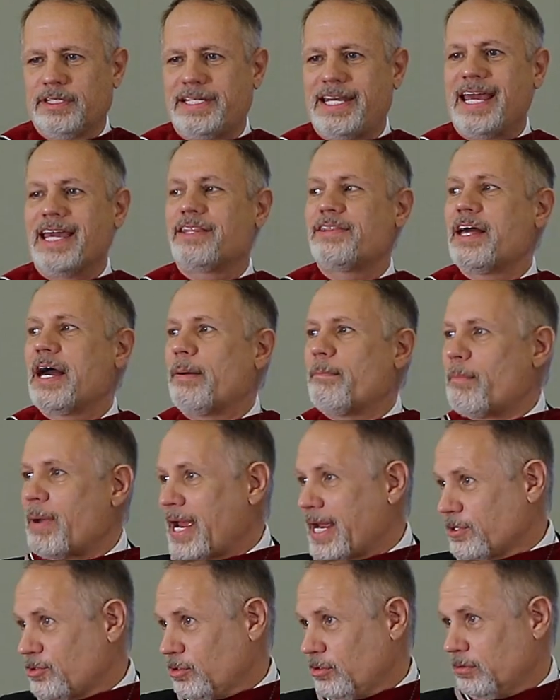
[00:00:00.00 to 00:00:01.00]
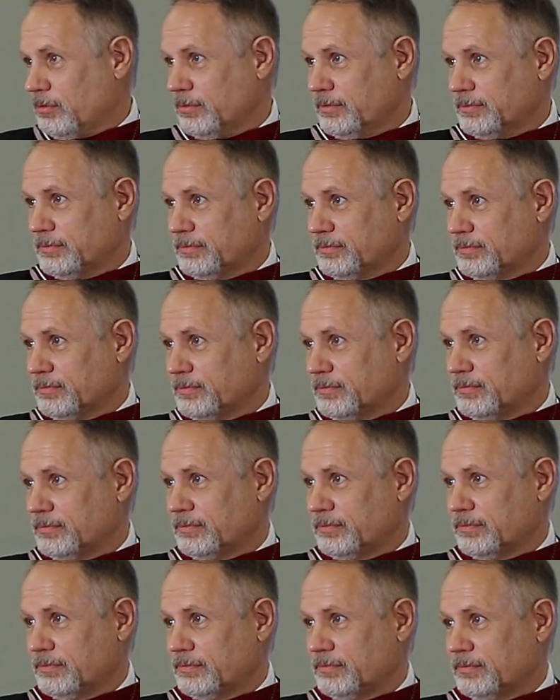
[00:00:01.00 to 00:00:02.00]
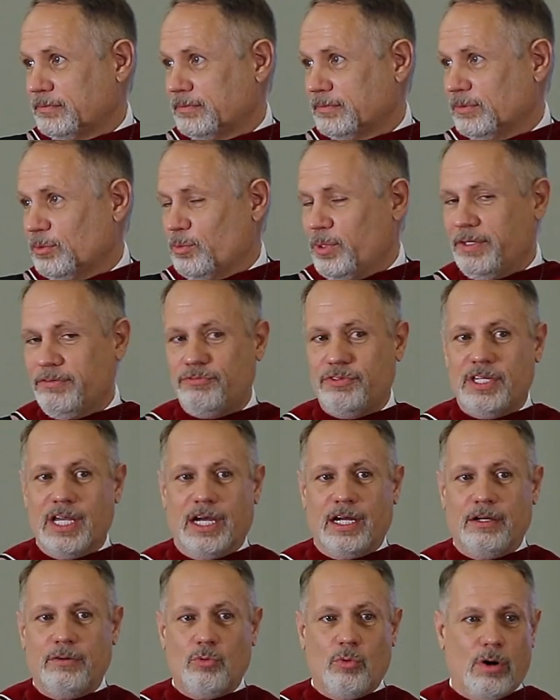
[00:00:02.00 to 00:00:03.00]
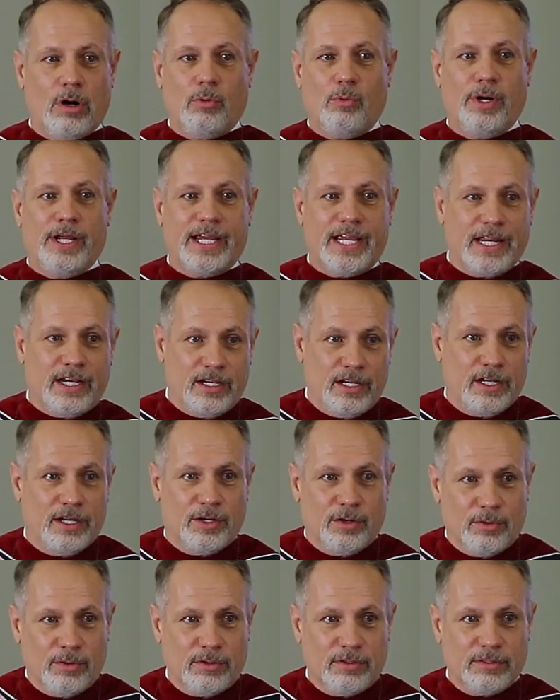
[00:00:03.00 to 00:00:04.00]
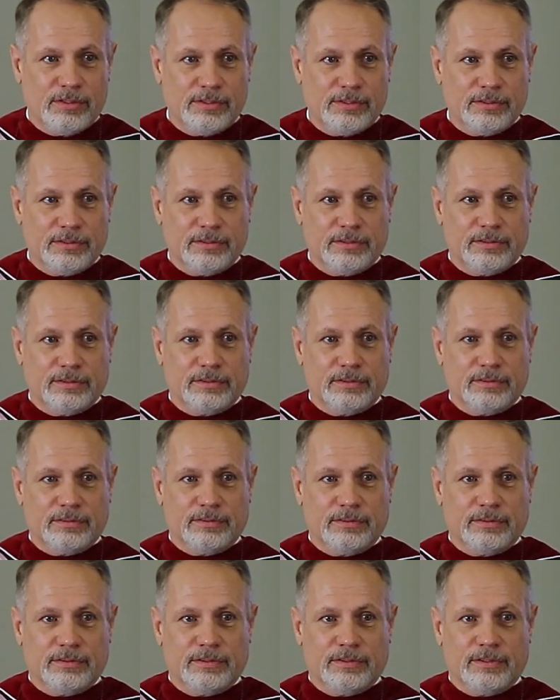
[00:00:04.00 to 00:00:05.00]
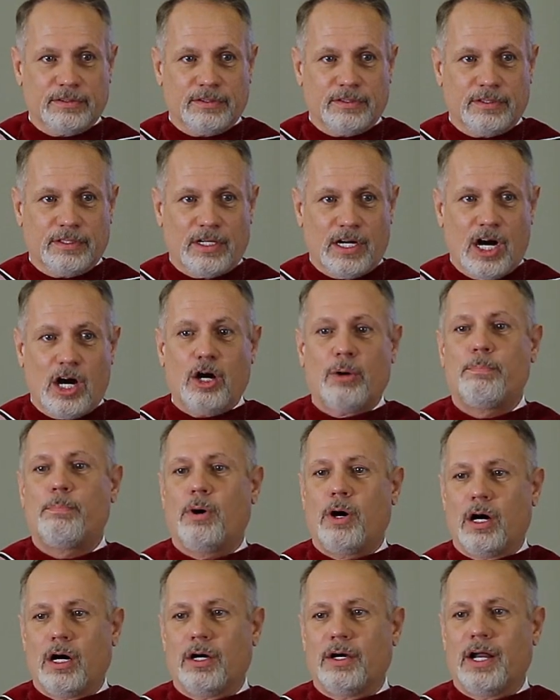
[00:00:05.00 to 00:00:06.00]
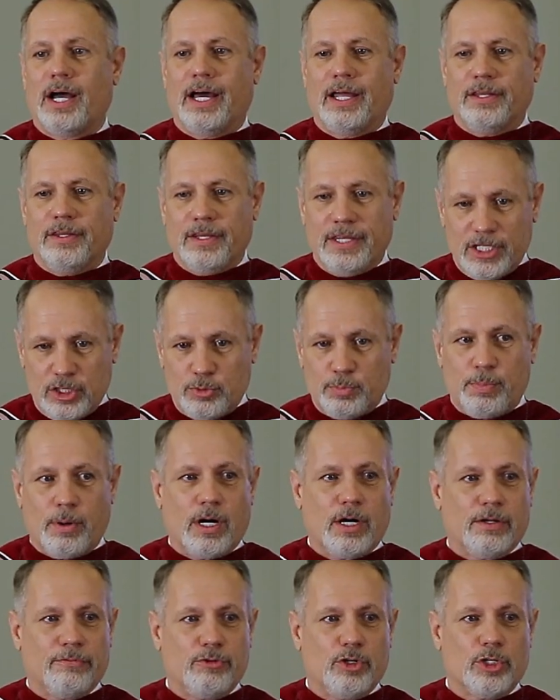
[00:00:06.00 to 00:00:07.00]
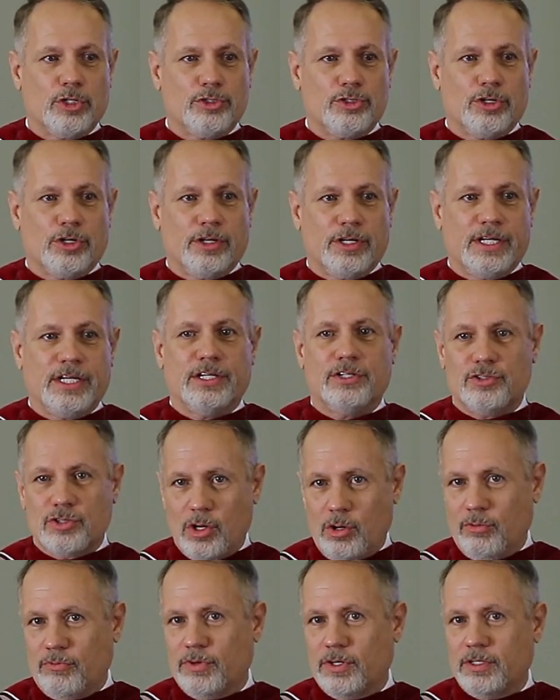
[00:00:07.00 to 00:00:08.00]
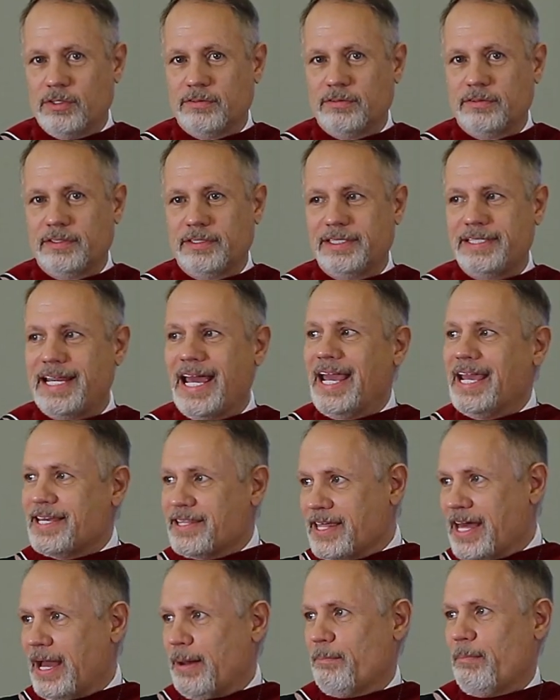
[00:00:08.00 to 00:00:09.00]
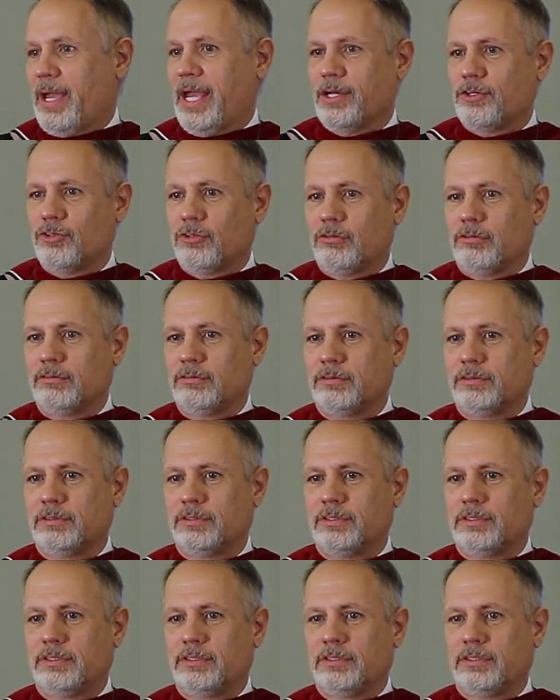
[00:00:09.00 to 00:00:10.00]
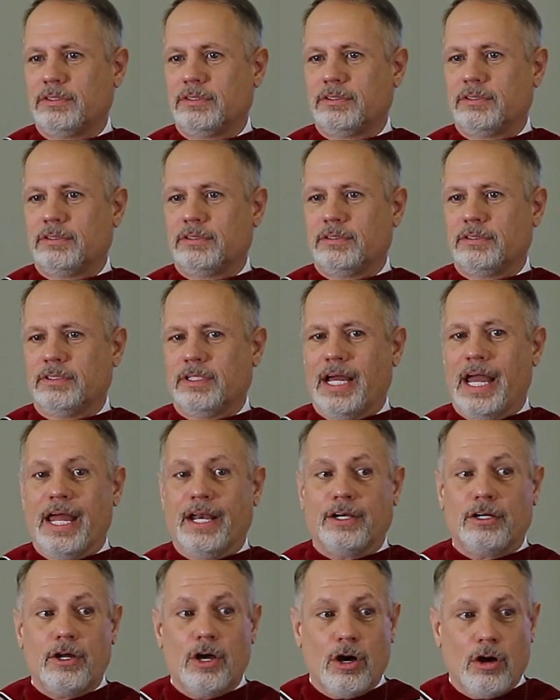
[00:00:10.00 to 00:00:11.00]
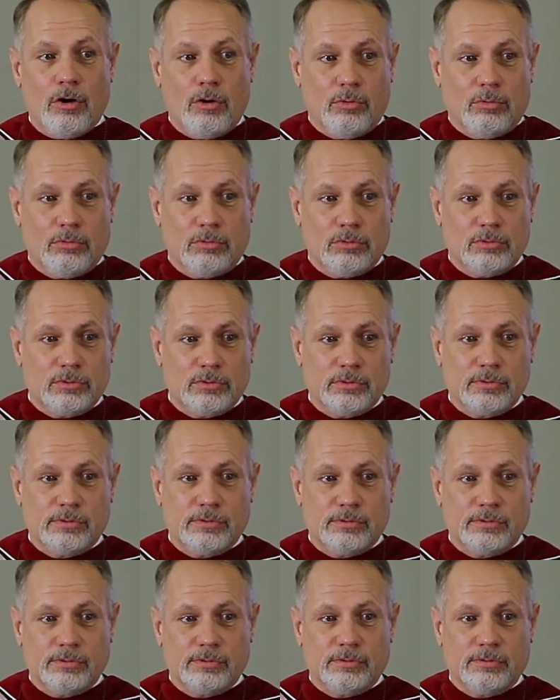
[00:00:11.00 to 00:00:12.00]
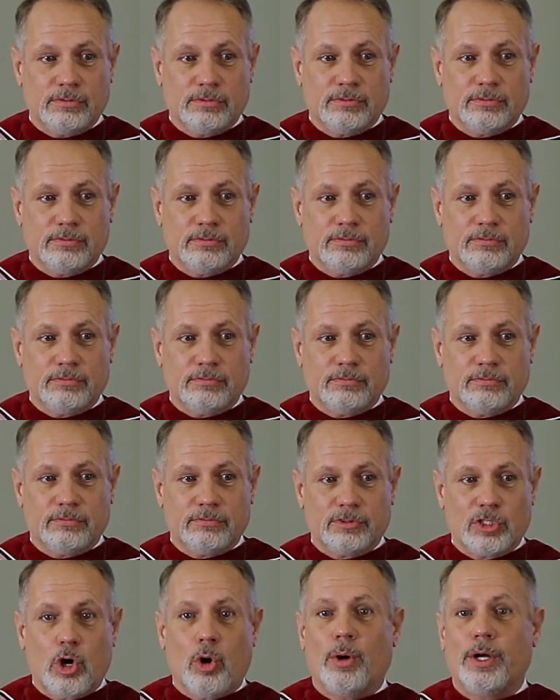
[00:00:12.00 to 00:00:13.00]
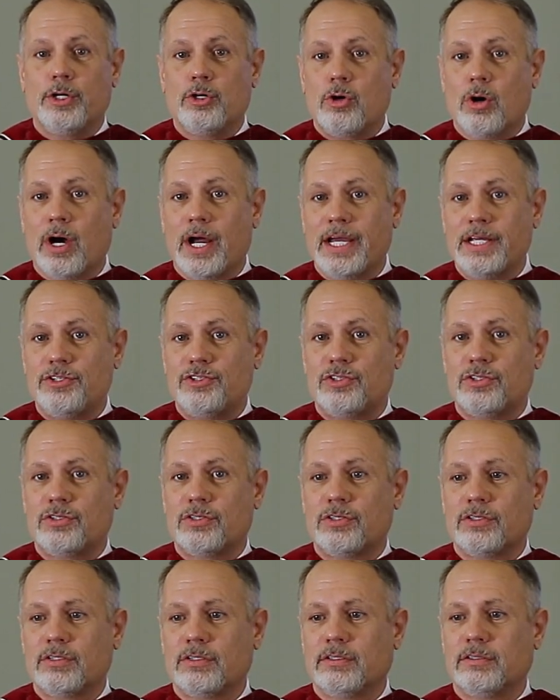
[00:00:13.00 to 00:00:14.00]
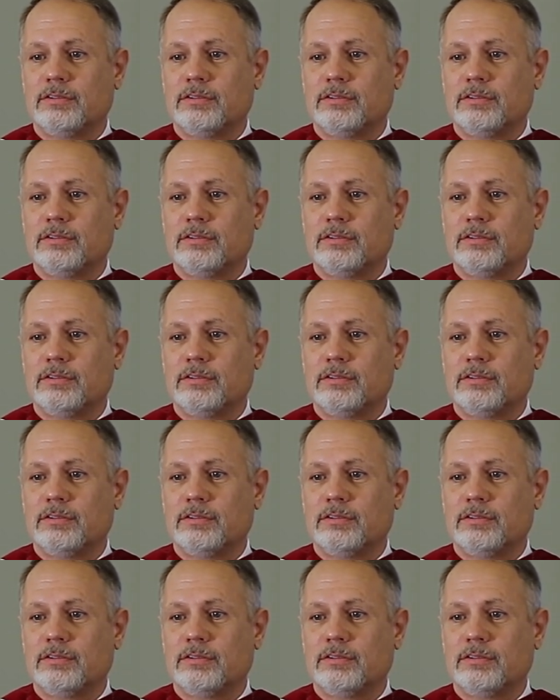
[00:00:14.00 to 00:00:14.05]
Take that mantle. We've done what we can do. Our part on this part of your journey is over. Take that mantle and go. Go in grace,